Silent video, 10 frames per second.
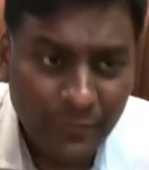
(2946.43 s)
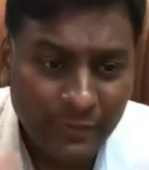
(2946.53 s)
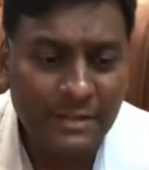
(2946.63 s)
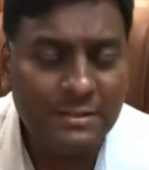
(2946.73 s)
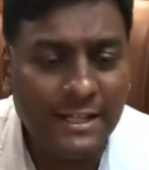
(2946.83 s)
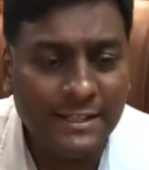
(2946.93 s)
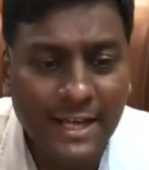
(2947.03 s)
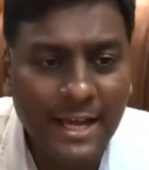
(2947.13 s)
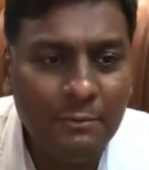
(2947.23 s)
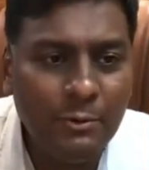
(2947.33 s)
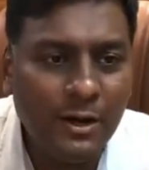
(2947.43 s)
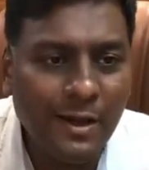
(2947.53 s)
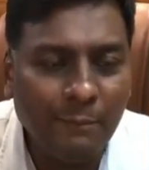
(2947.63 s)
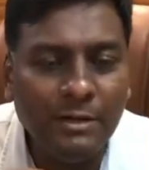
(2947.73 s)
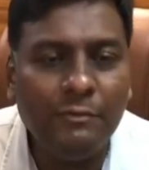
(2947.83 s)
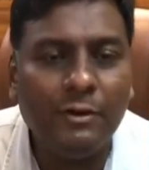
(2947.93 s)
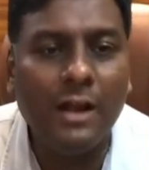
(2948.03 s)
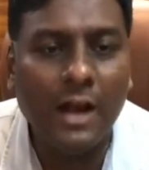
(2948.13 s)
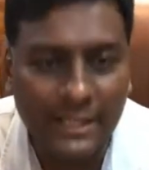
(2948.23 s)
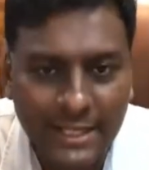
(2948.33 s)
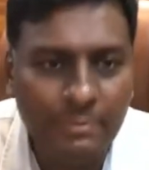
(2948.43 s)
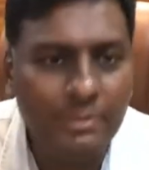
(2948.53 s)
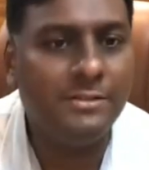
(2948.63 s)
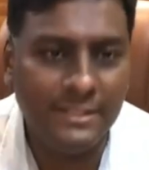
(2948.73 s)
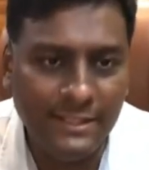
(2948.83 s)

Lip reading: There is another guy who had opted for gardening, because see,